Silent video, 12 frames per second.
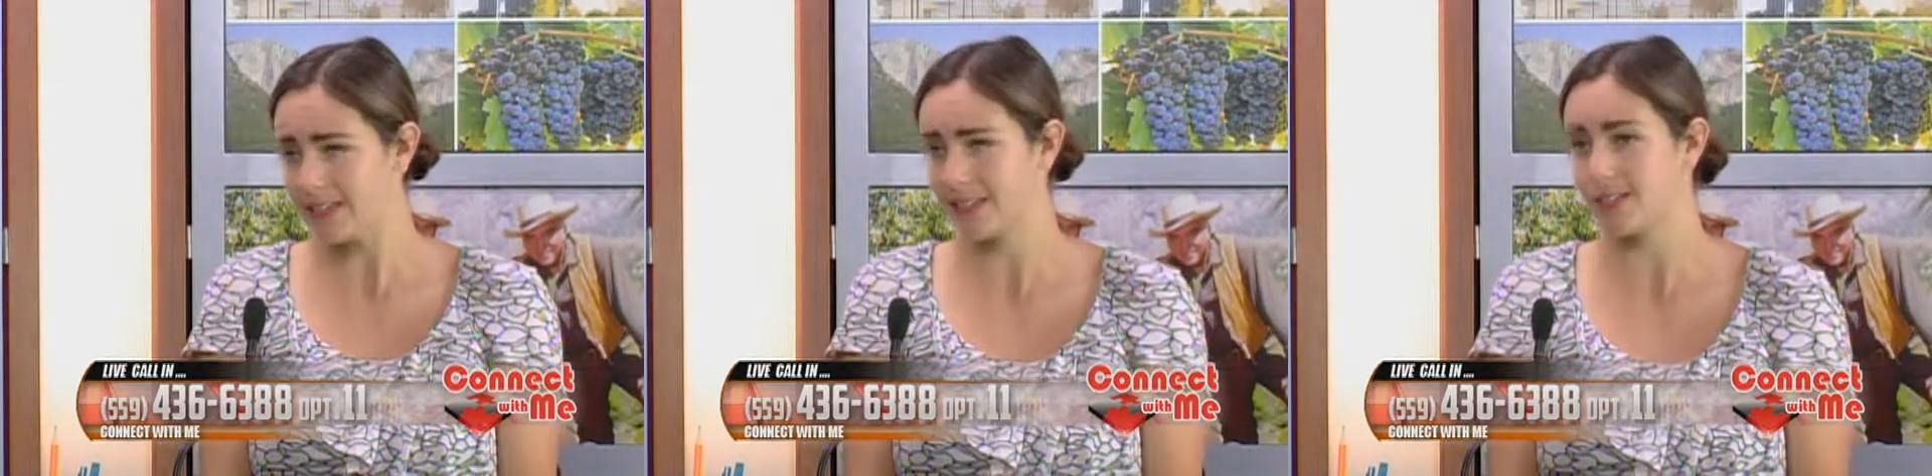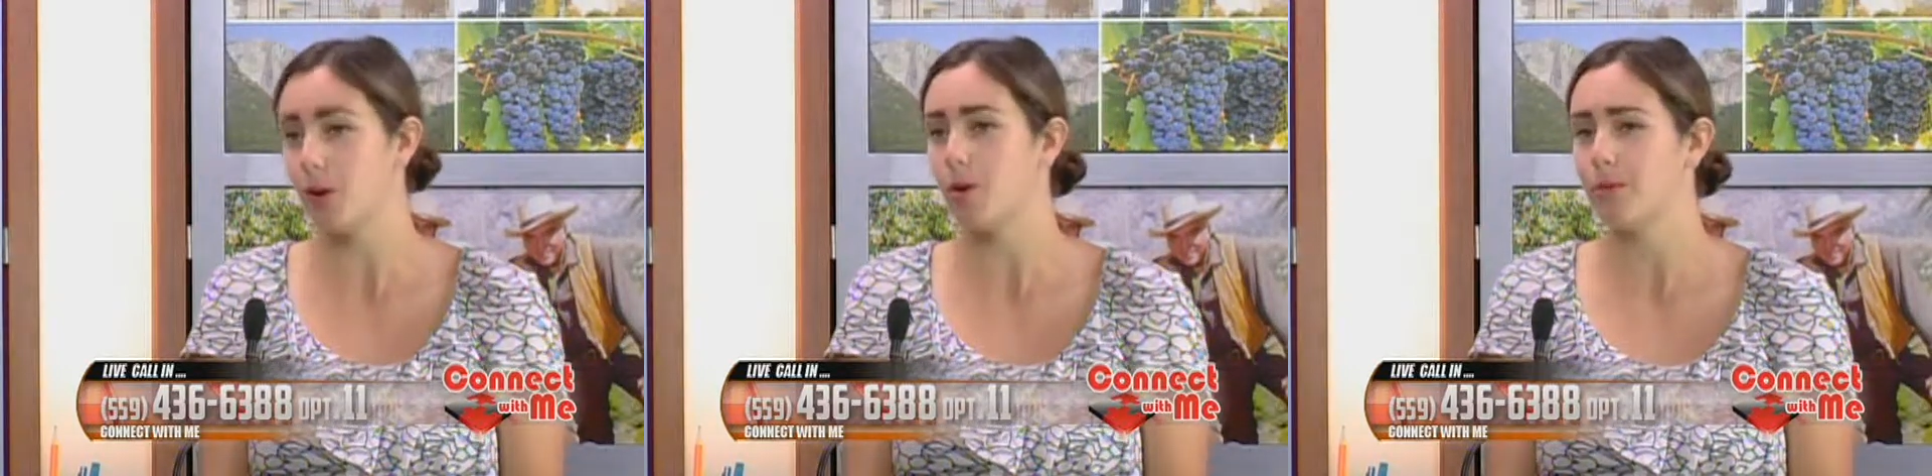
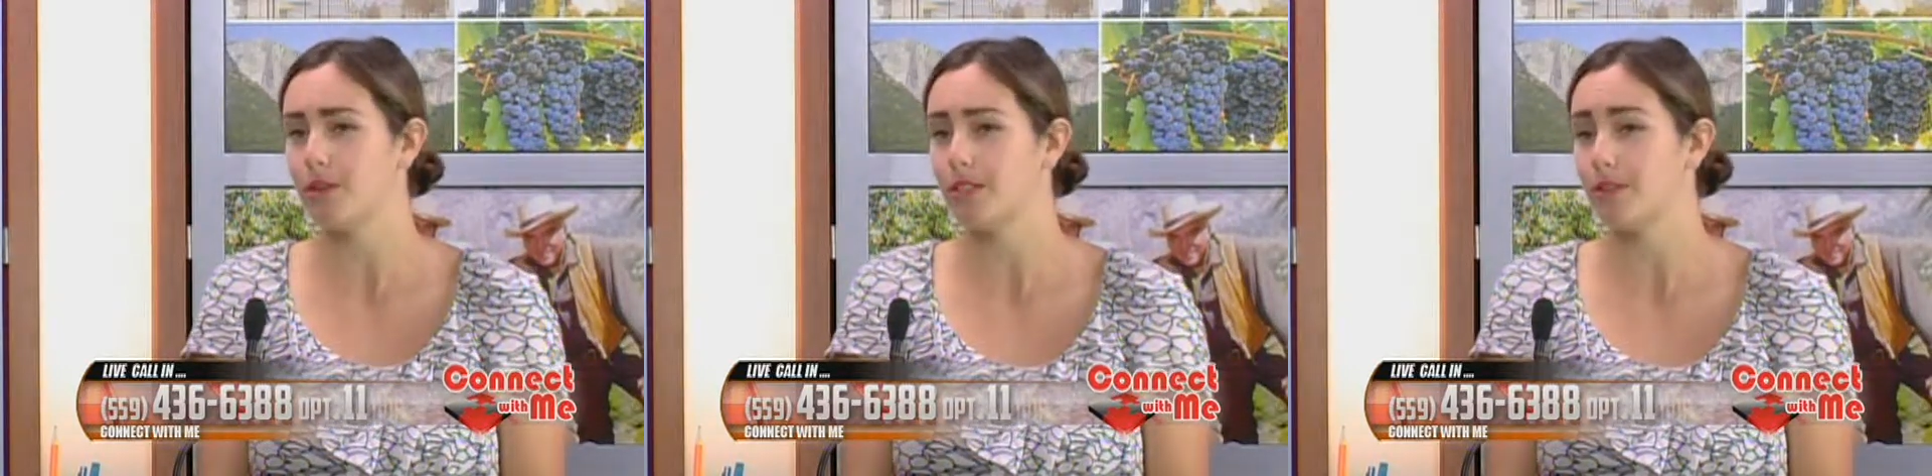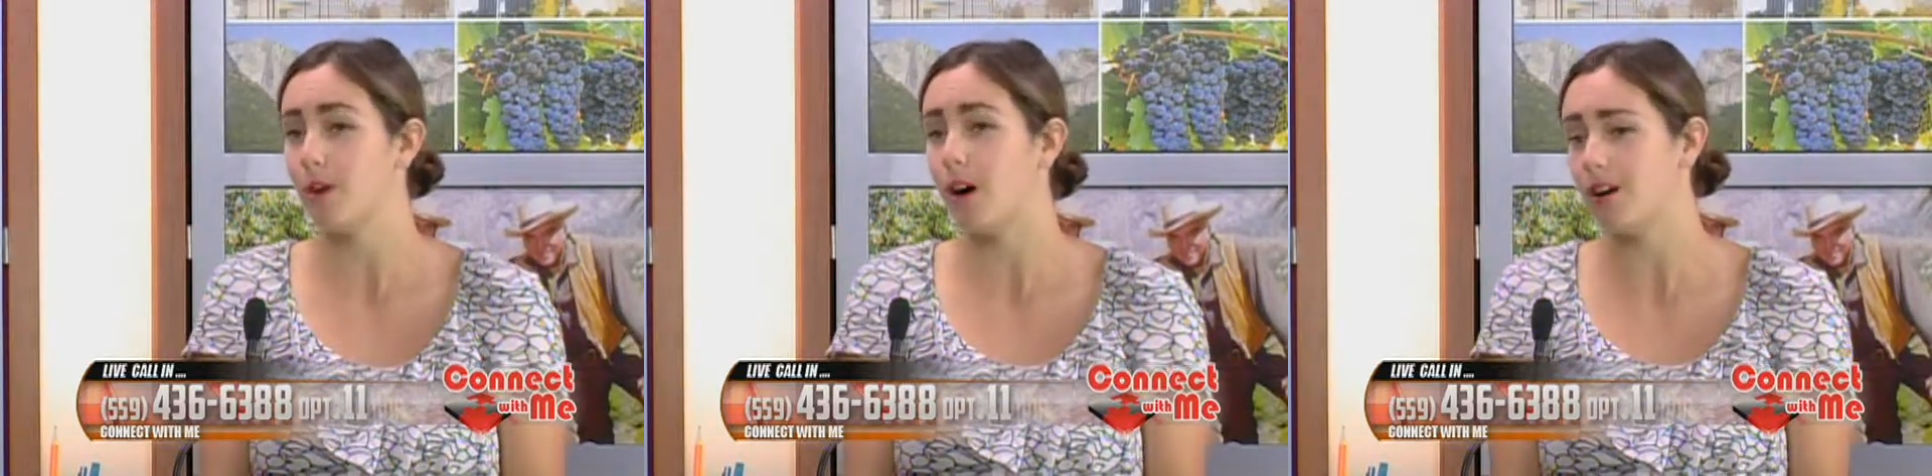that's open
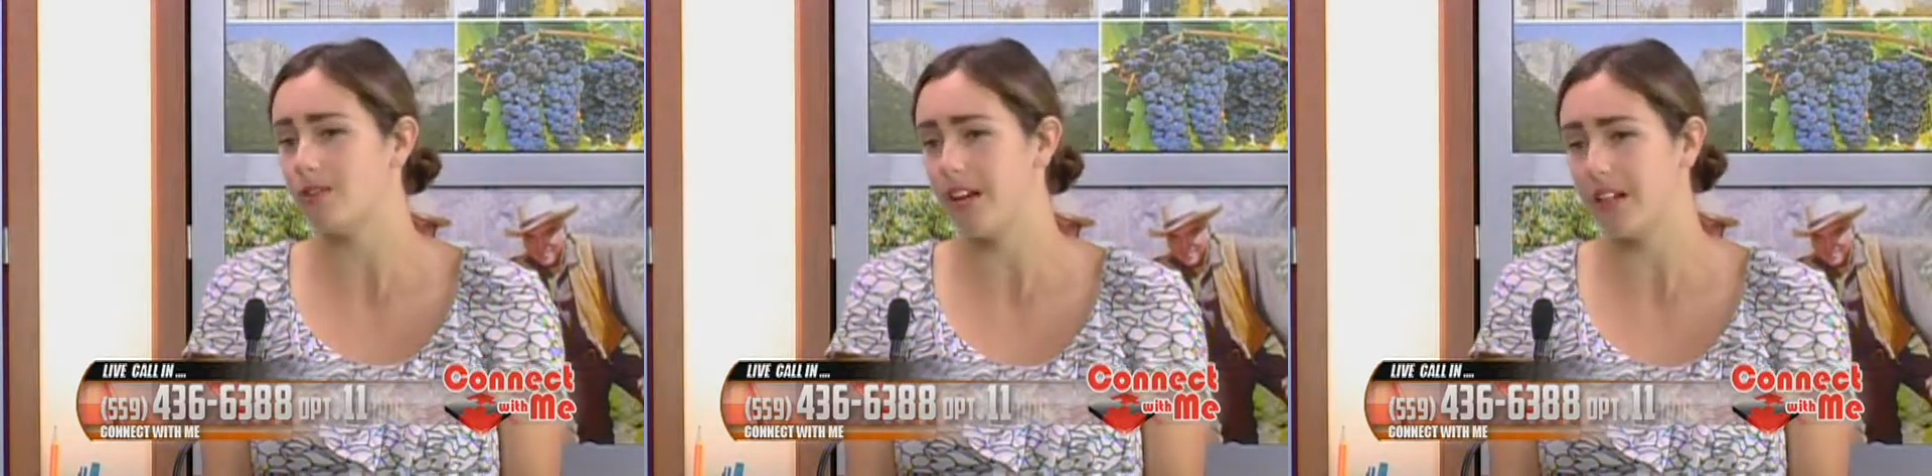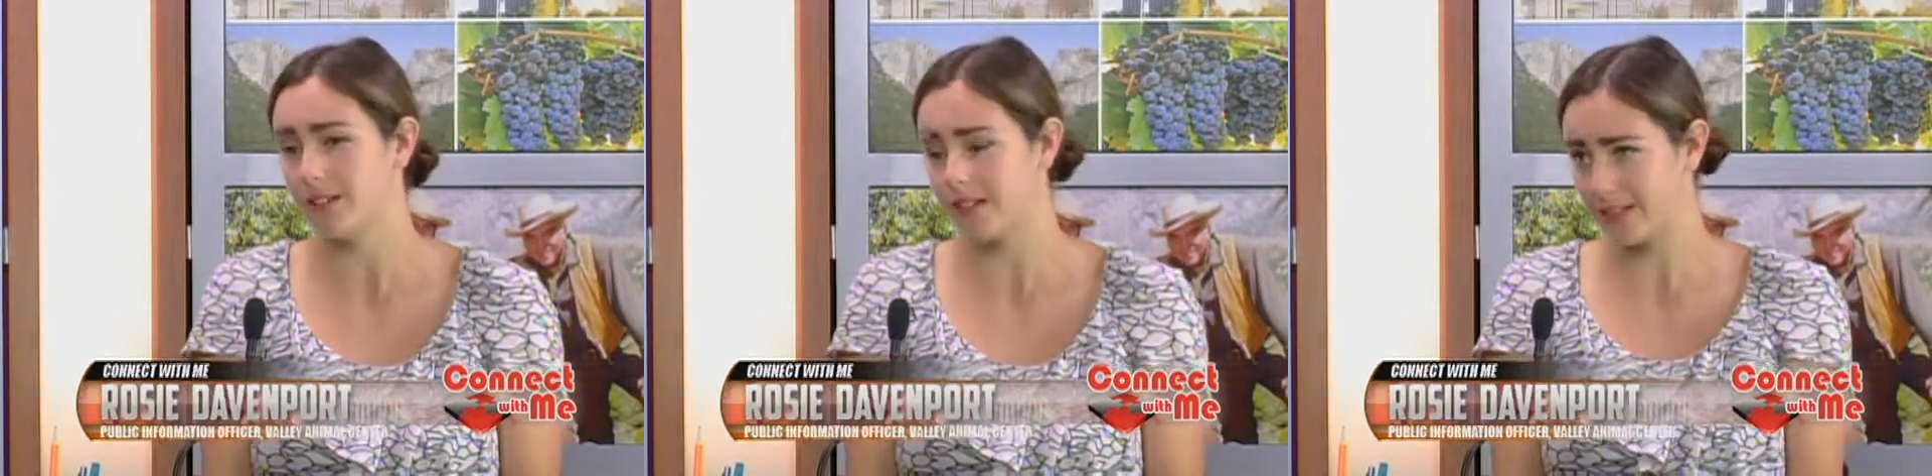to all
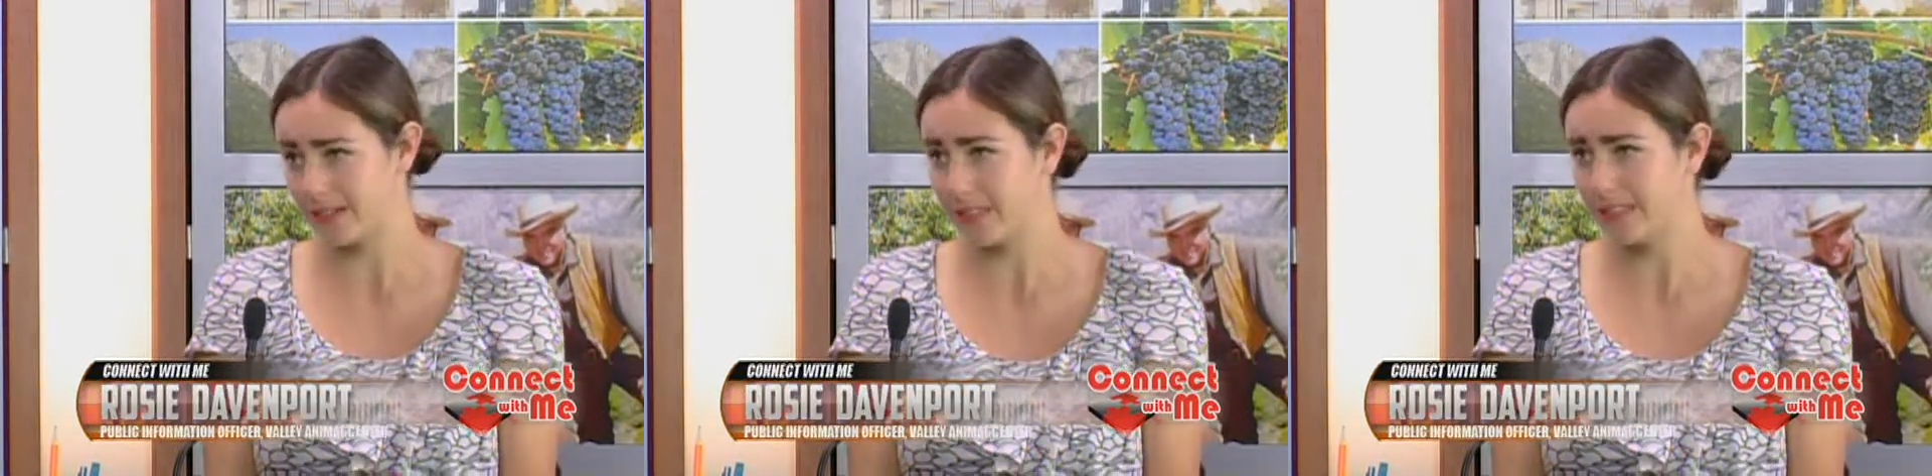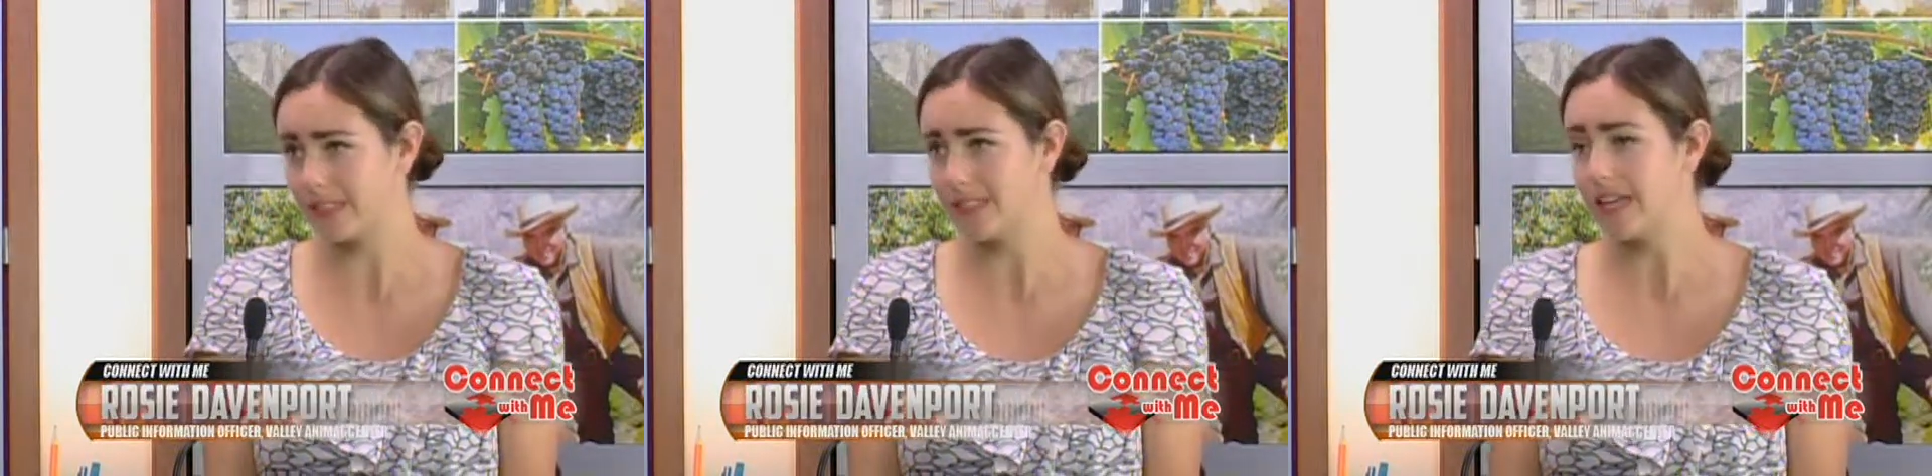Valley
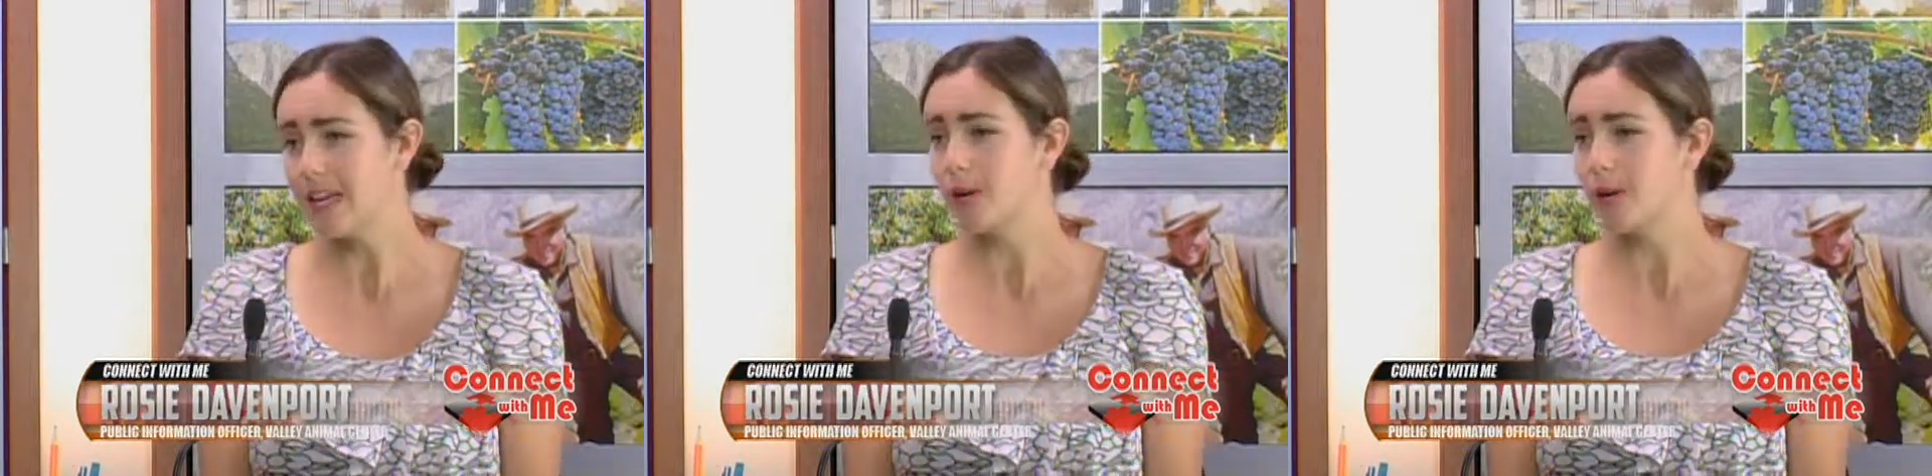residents.